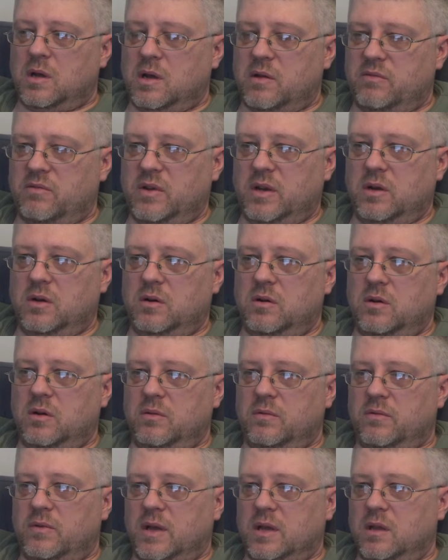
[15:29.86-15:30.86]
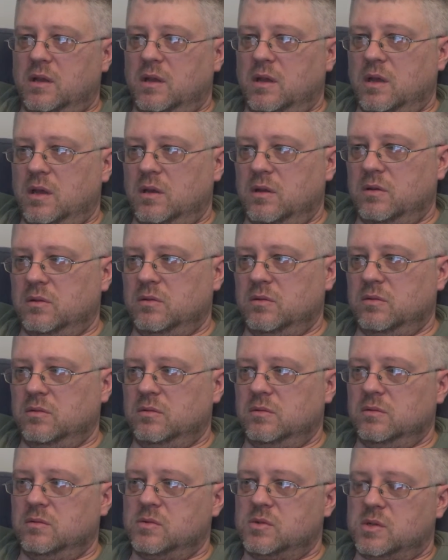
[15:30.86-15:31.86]
I figured if I can get
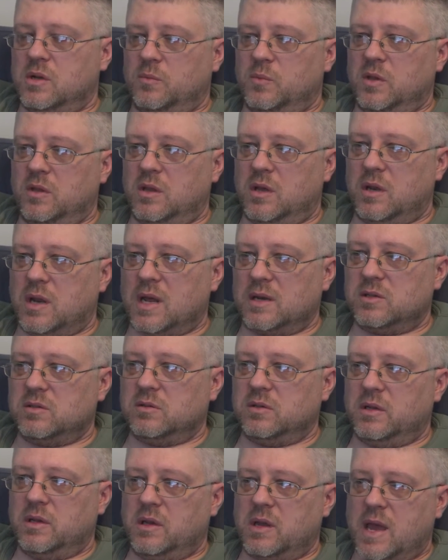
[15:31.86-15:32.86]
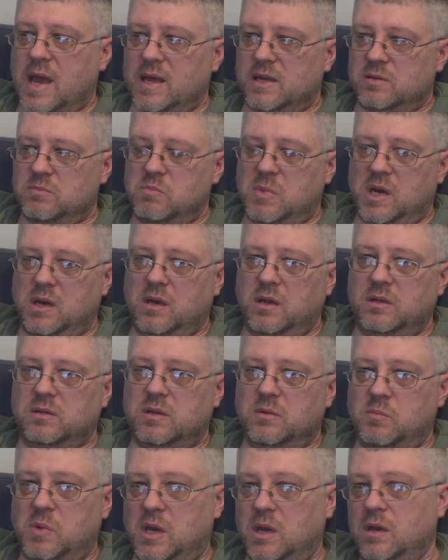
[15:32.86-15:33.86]
something that actually has meaning
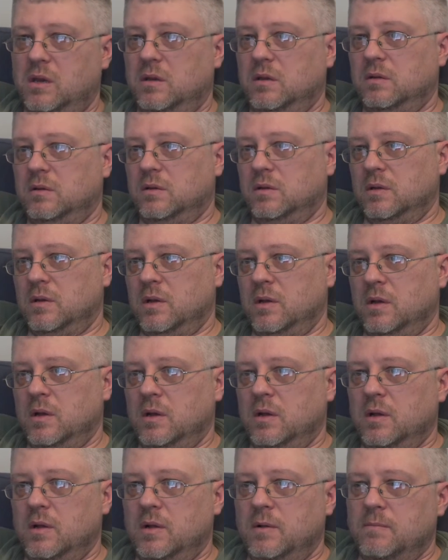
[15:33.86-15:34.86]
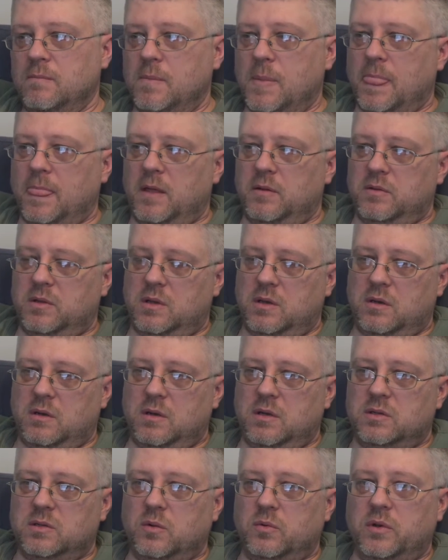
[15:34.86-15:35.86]
to me, then
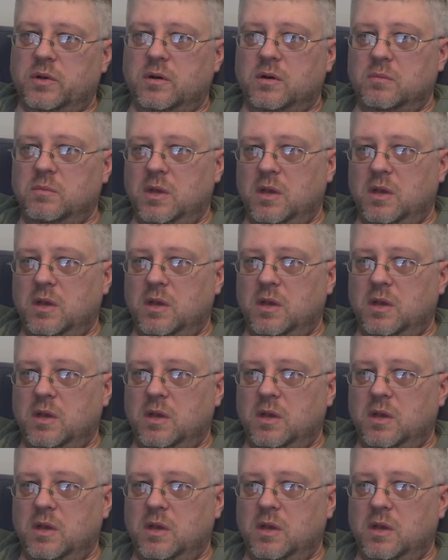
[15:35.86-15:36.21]
it's something